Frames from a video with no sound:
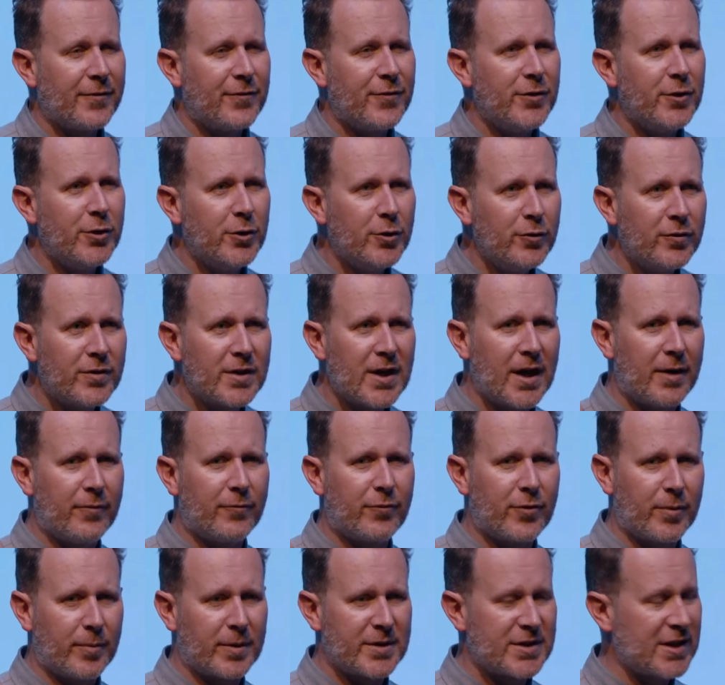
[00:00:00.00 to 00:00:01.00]
if you've come
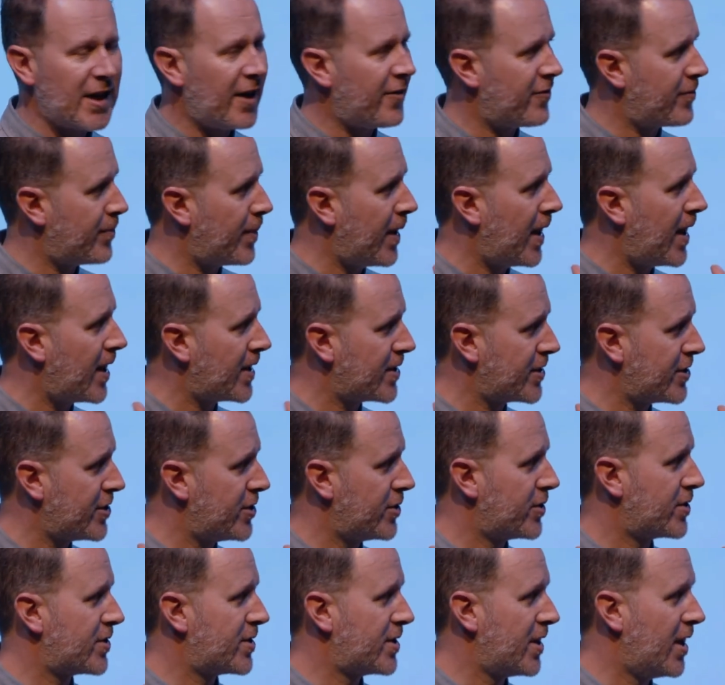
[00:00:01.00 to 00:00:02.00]
from a tough past
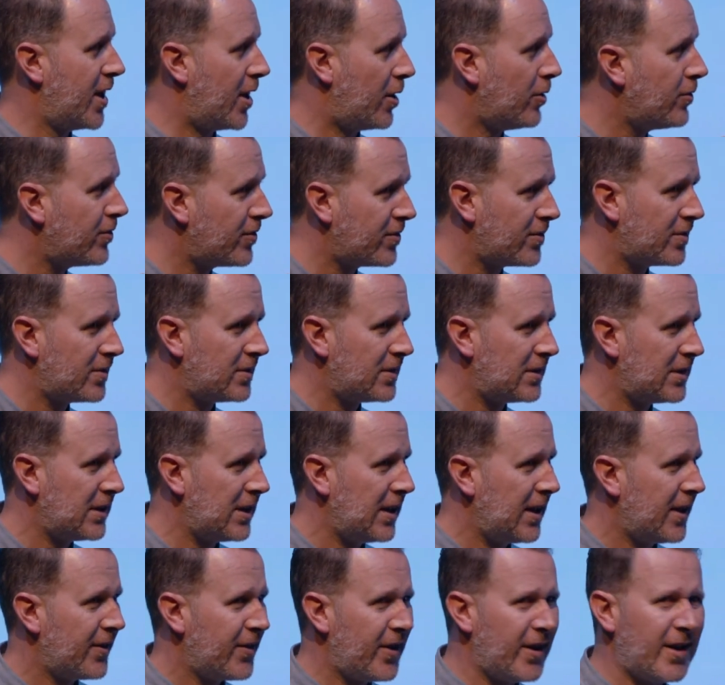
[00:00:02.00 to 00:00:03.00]
yourself,
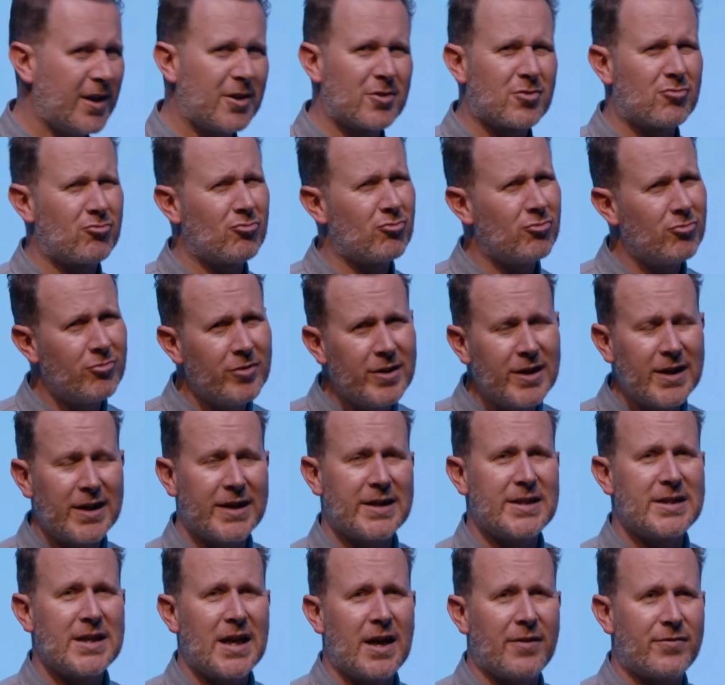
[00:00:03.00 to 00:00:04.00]
then it's
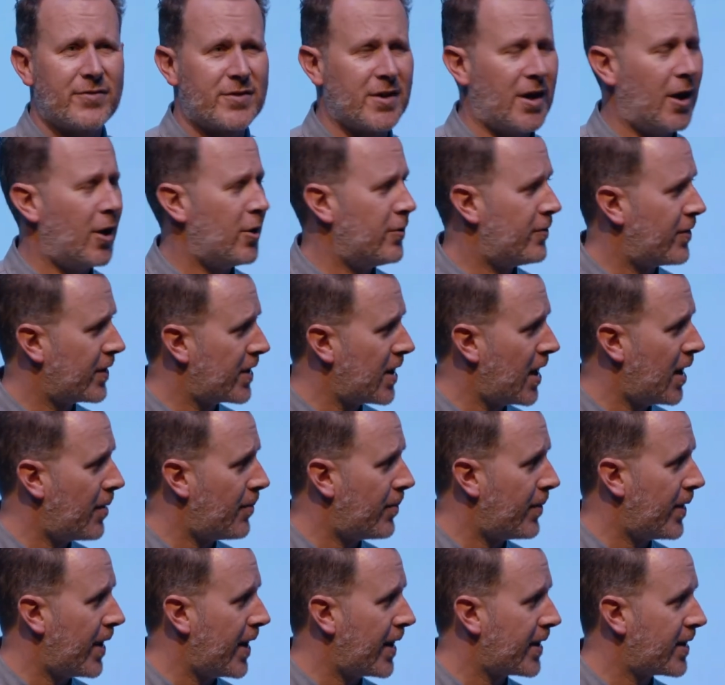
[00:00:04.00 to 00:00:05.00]
really tough to
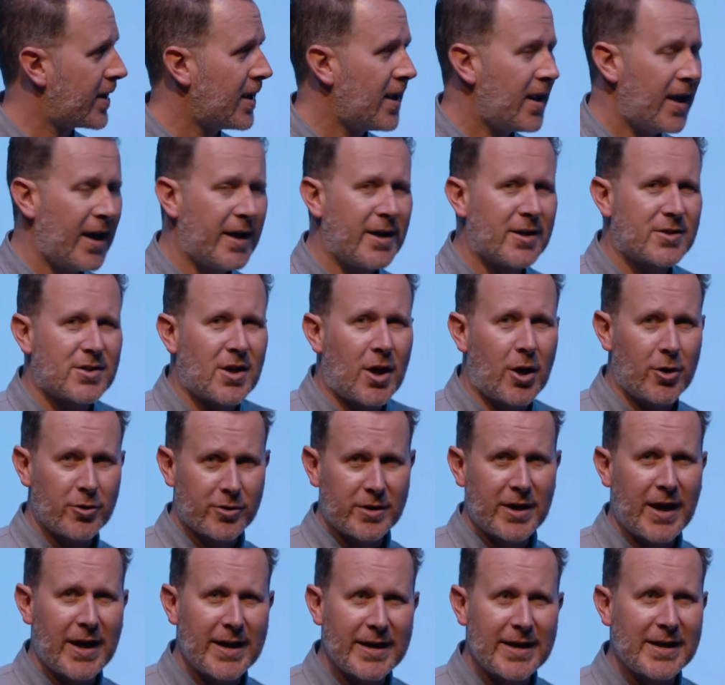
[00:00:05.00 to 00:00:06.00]
overcome that. And it's
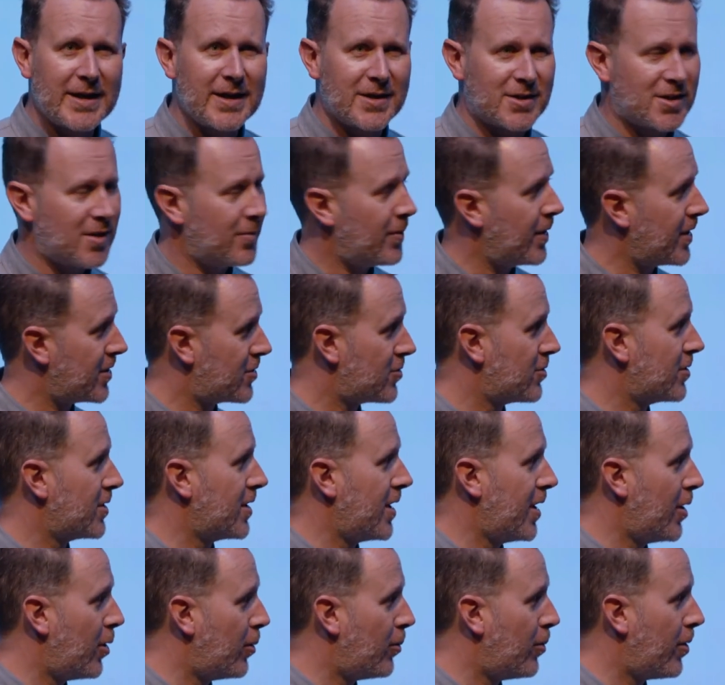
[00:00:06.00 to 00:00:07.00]
okay to get some extra
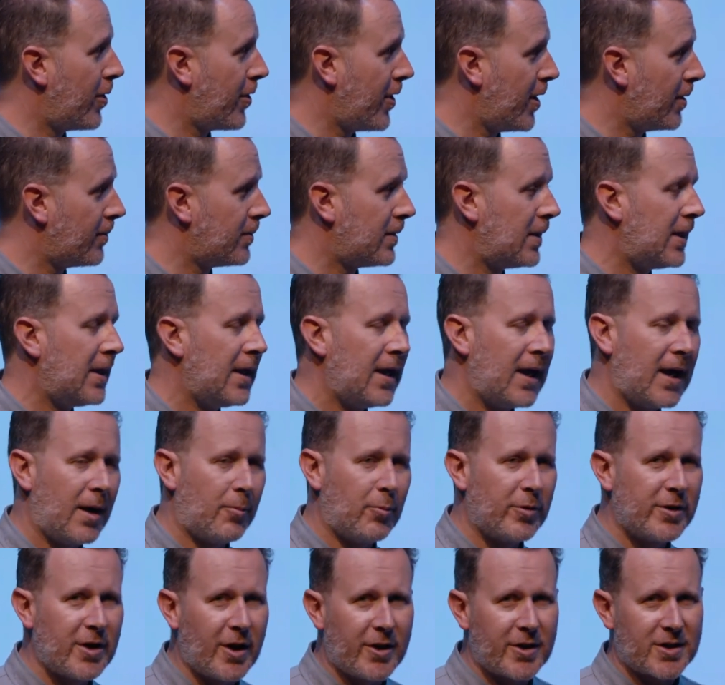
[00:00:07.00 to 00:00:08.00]
help with it.
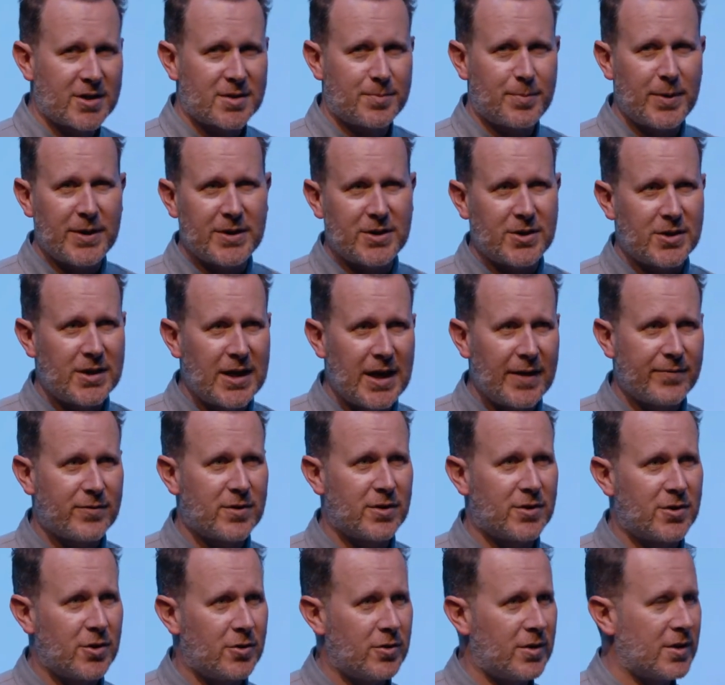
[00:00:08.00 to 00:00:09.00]
We don't expect you to have
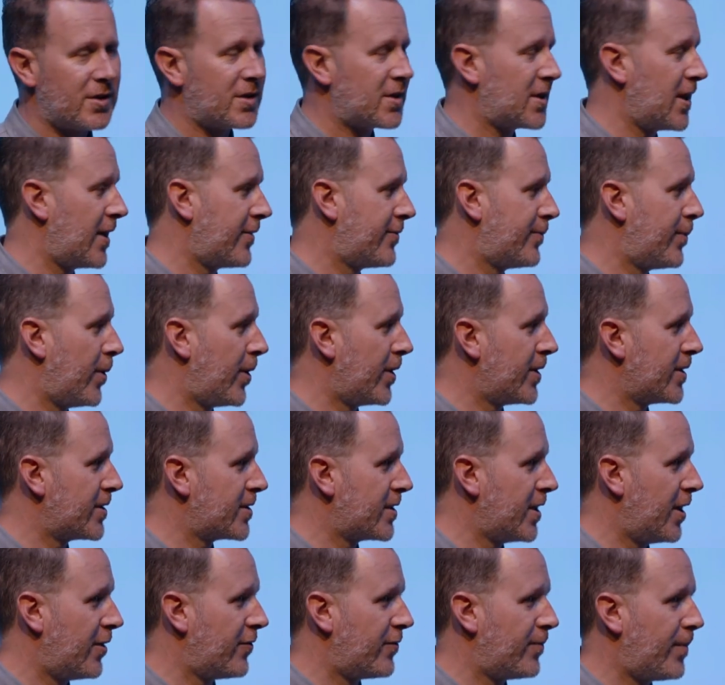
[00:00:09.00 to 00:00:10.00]
to do this stuff by
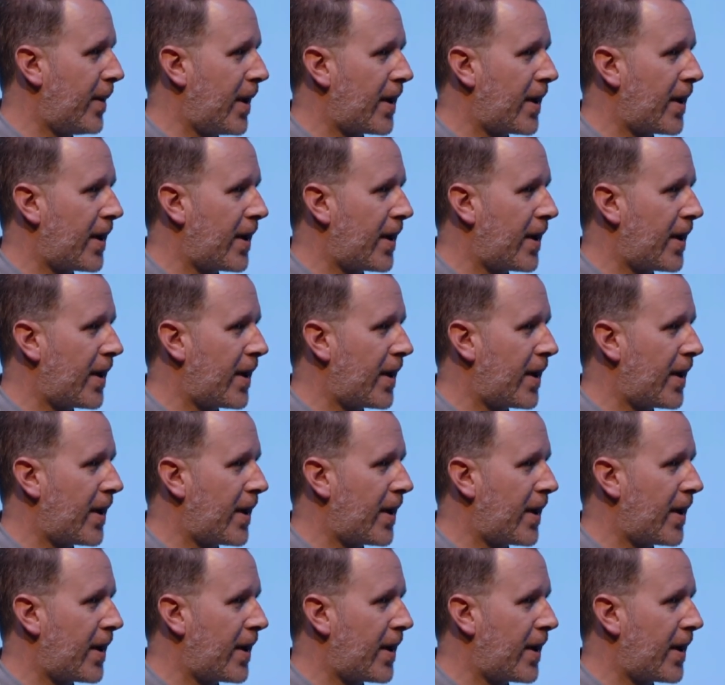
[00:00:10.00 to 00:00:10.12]
yourself,